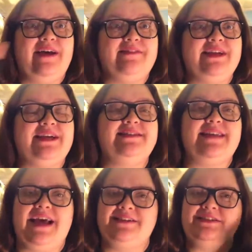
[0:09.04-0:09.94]
lovelies,
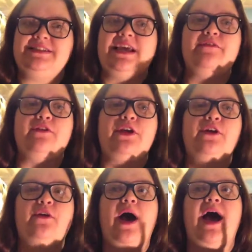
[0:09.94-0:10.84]
and today for
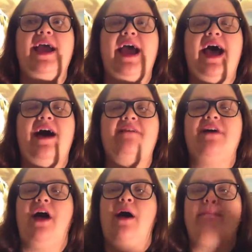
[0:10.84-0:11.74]
you I
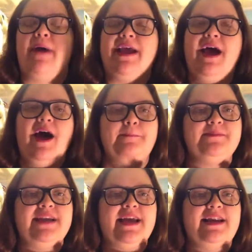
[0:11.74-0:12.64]
have my
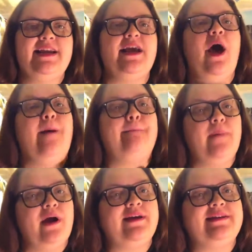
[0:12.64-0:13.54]
updated
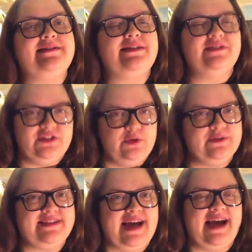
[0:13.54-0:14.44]
Markus
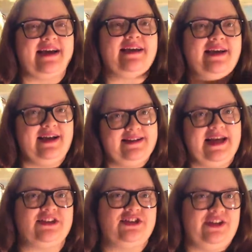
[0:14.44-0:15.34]
Zusak
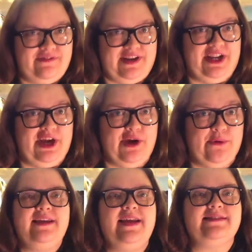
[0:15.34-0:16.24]
collection
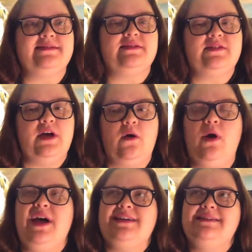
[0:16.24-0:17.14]
video. Yes,
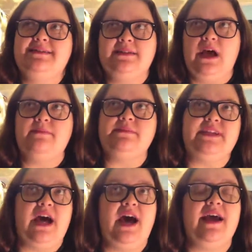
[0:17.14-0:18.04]
so
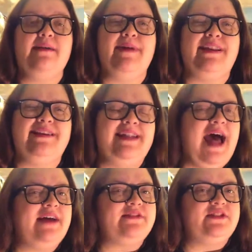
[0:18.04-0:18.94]
sometime
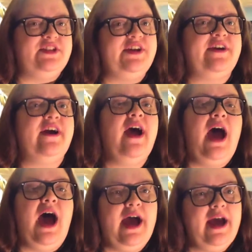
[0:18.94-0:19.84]
last year
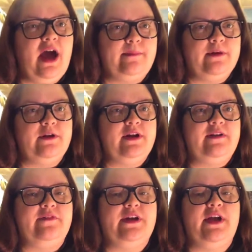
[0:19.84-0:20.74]
I uploaded
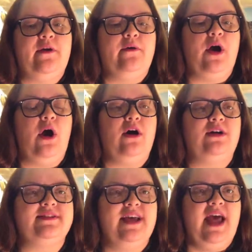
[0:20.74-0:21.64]
a video
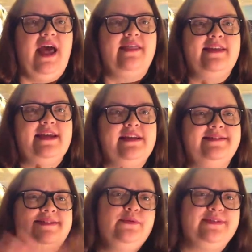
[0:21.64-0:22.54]
called the
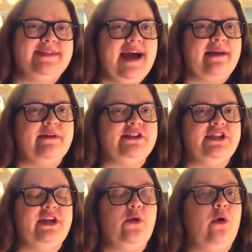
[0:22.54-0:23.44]
Zusak
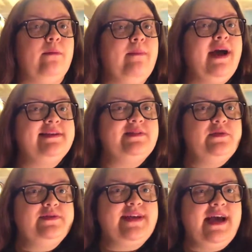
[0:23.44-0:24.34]
mission or my
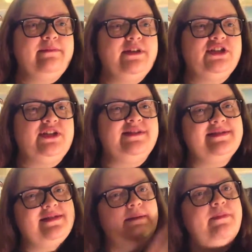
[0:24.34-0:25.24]
Zusak mission,
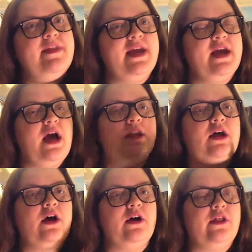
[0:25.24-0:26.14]
something
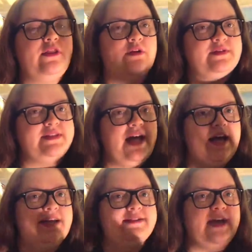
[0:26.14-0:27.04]
along those
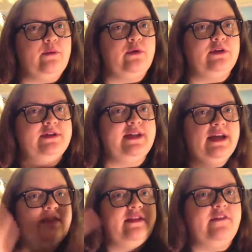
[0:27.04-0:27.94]
lines. I will
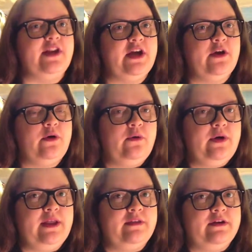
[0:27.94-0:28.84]
link the video
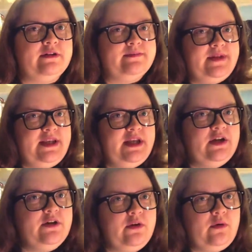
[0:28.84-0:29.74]
either
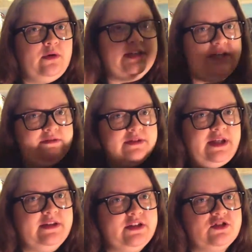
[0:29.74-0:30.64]
here or down
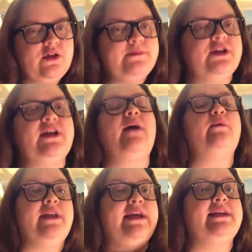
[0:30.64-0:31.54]
in the description. I
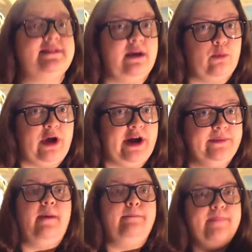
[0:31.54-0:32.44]
will link it
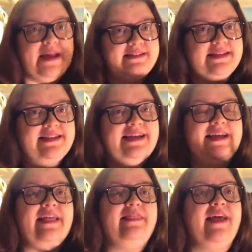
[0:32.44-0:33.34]
somewhere.
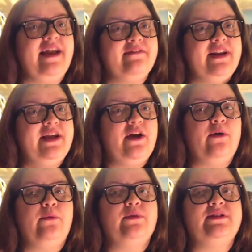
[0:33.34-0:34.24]
Basically, that
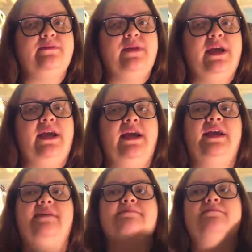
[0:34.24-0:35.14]
video was
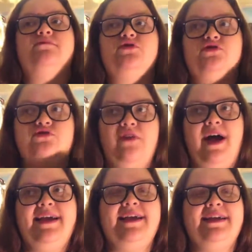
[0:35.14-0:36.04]
me
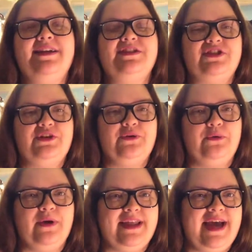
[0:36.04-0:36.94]
trying
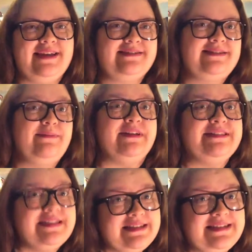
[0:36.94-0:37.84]
to get some
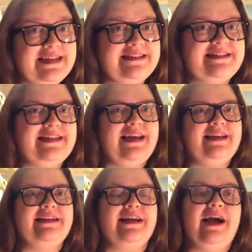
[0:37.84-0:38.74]
assistance
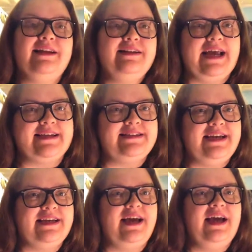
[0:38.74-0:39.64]
in
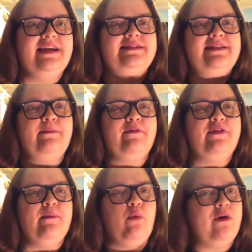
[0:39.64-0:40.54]
collecting some of
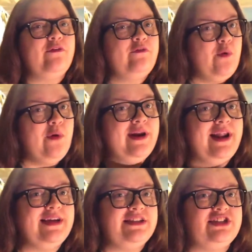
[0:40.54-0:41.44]
the more foreign
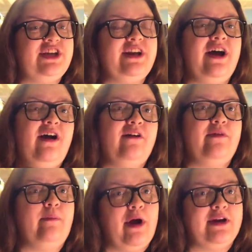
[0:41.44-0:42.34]
edition
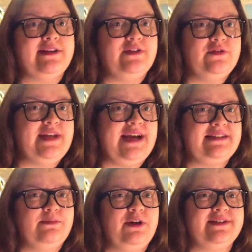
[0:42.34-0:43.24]
of Markus
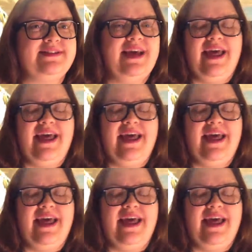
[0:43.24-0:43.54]
Zusak's books